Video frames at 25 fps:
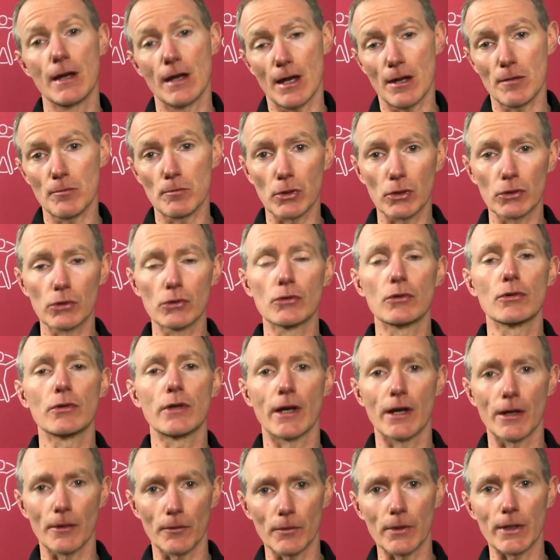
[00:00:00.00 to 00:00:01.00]
And below
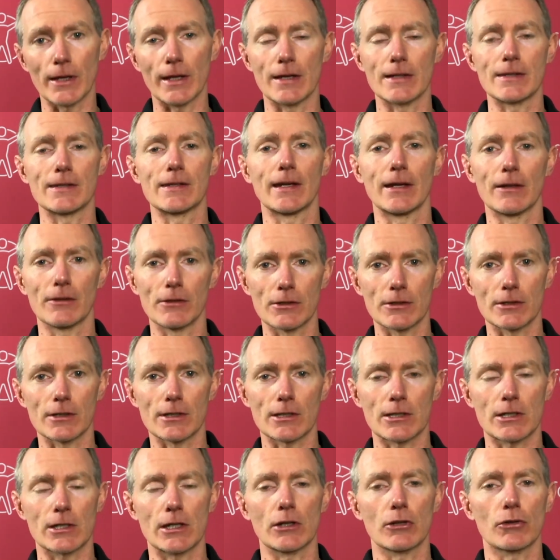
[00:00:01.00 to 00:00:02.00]
that we get down into
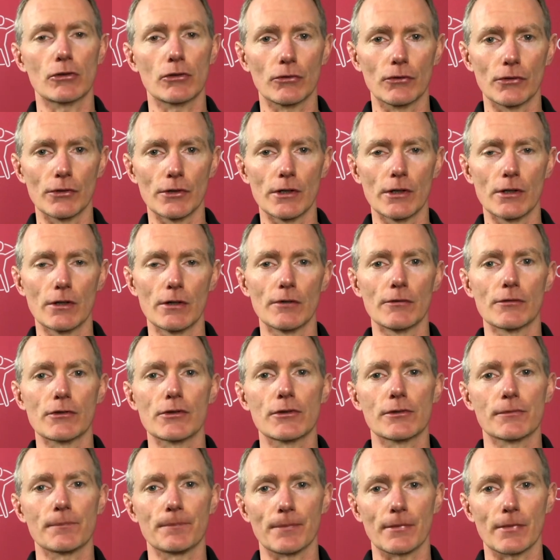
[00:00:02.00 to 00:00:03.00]
sacral
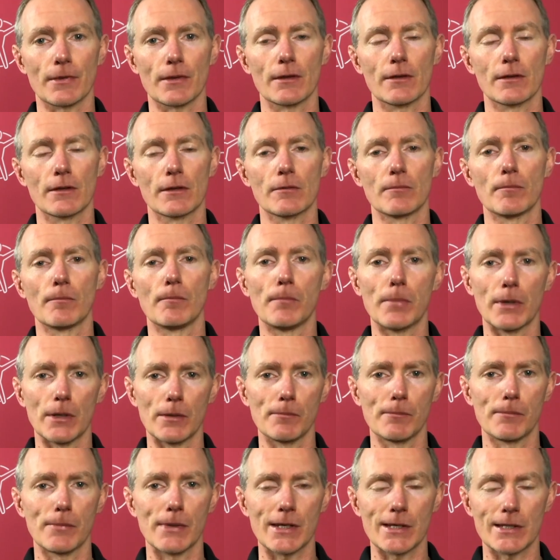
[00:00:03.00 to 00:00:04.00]
nerves.
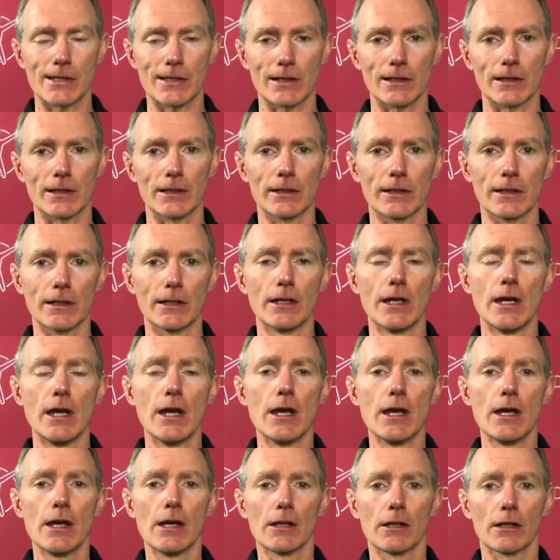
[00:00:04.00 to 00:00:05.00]
But basically,
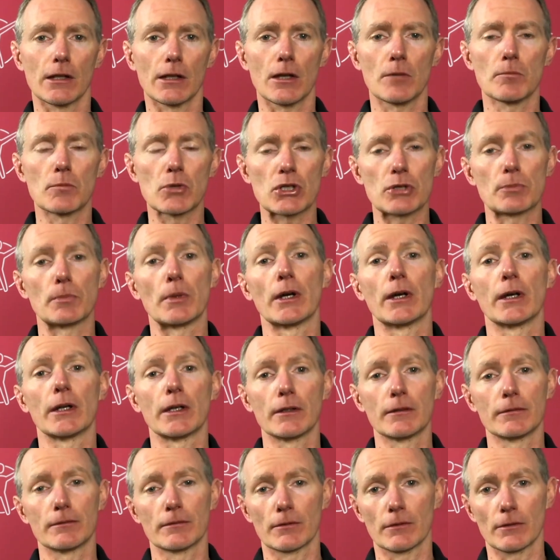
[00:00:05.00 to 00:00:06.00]
the lumbar
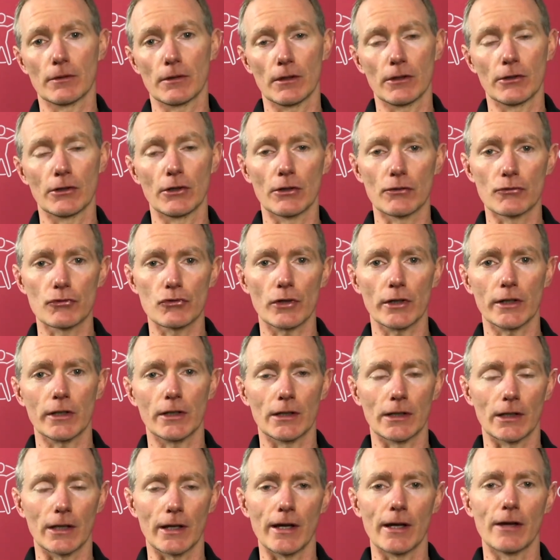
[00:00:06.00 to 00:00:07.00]
spine, nerves right
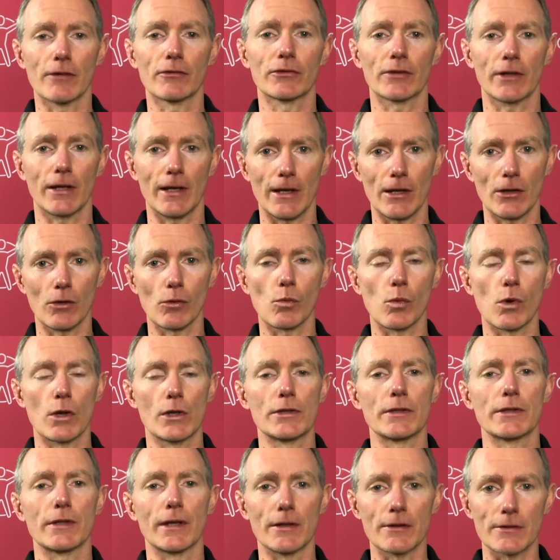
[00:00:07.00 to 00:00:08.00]
and left,
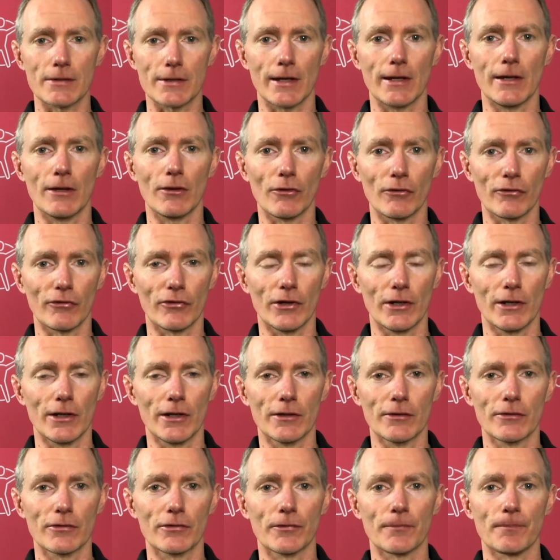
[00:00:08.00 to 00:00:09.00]
L1 down to
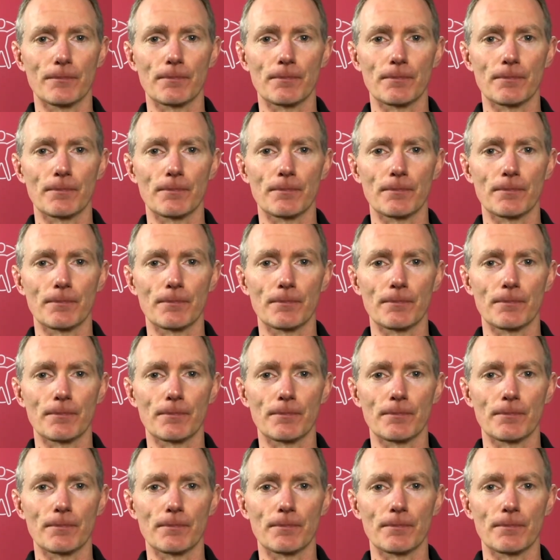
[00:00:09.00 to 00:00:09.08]
L5.